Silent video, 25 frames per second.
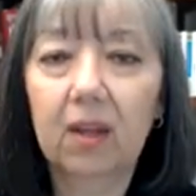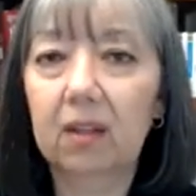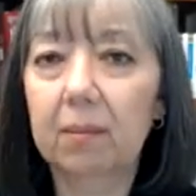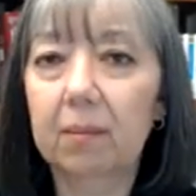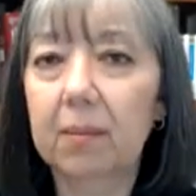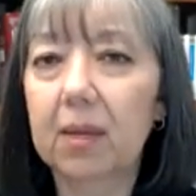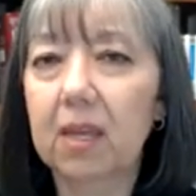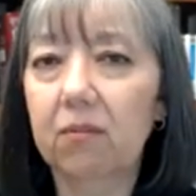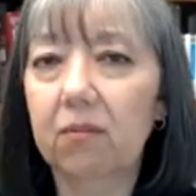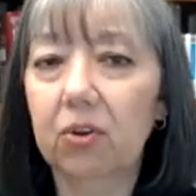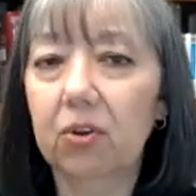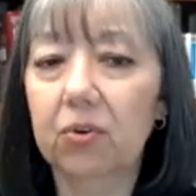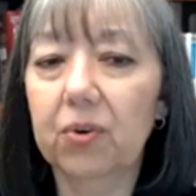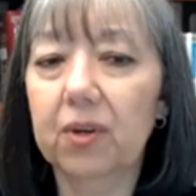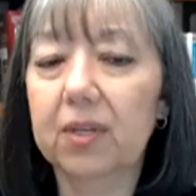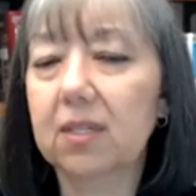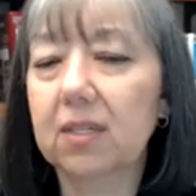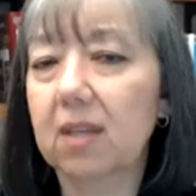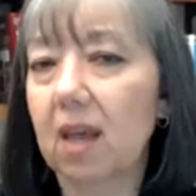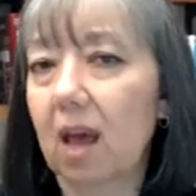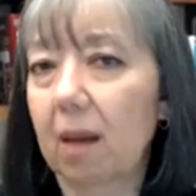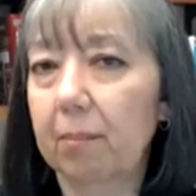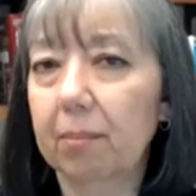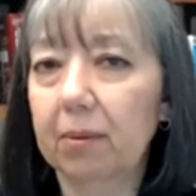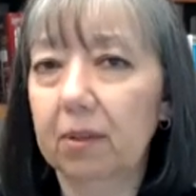Let me give you an
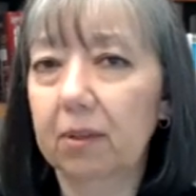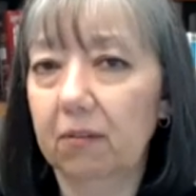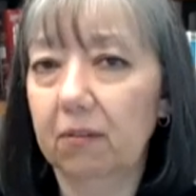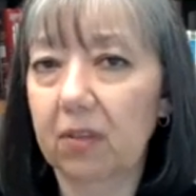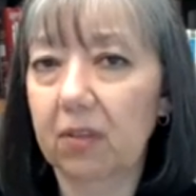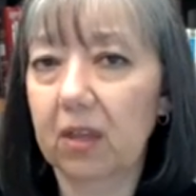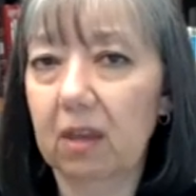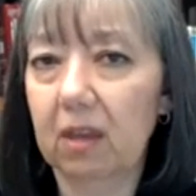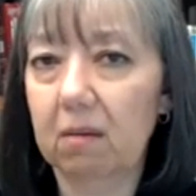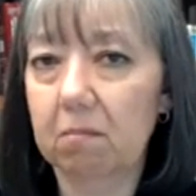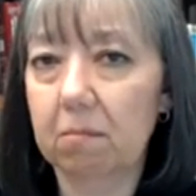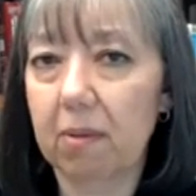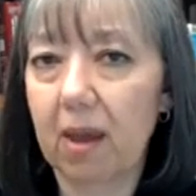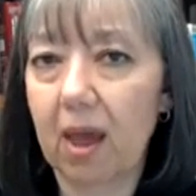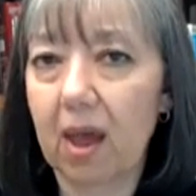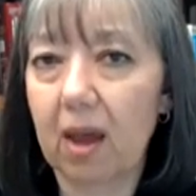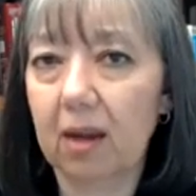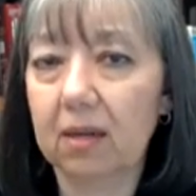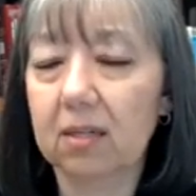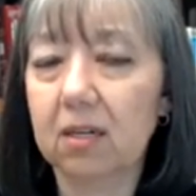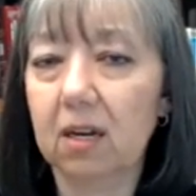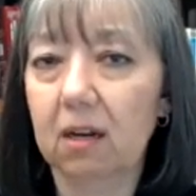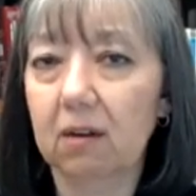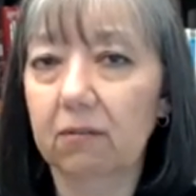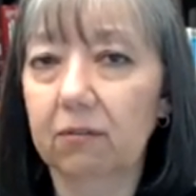example of the impact